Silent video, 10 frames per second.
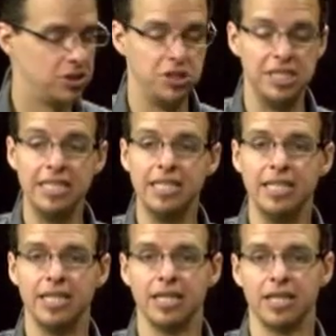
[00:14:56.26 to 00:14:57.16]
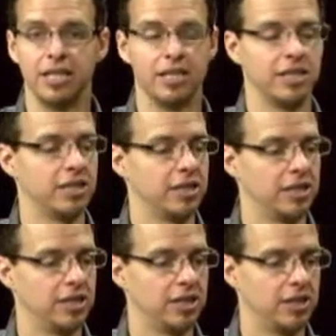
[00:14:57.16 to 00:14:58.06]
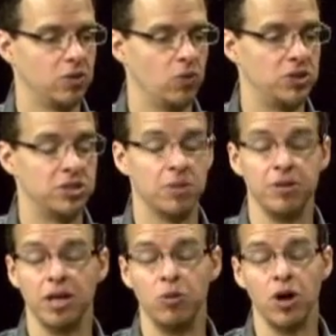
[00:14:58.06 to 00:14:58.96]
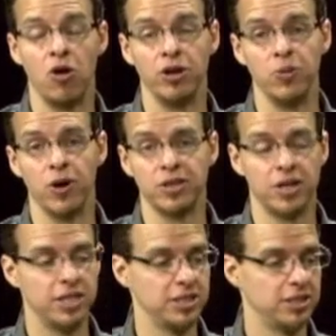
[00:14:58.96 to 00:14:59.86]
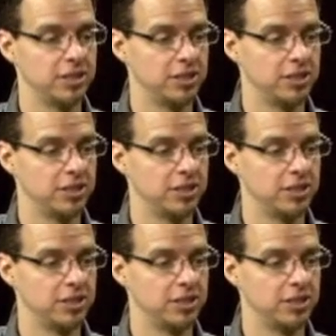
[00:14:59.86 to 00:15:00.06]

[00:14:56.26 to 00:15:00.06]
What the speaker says: C. which is something that we already worked on,